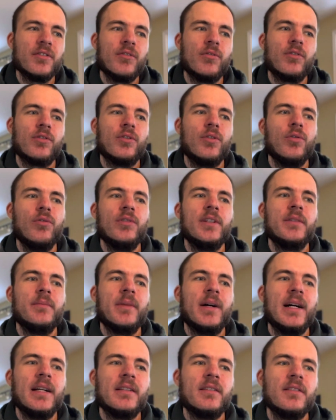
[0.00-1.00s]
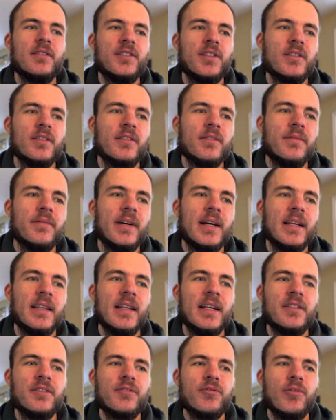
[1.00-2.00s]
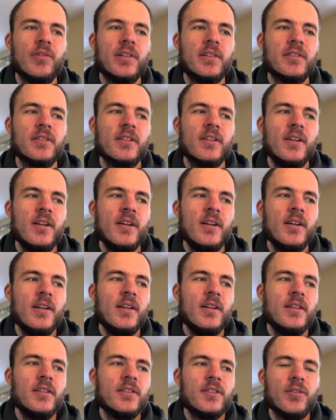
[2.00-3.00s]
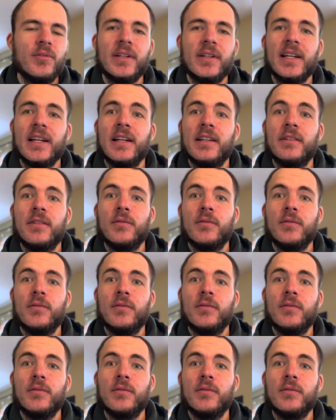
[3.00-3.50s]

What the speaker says: or goal in mind to justify that choice. So again,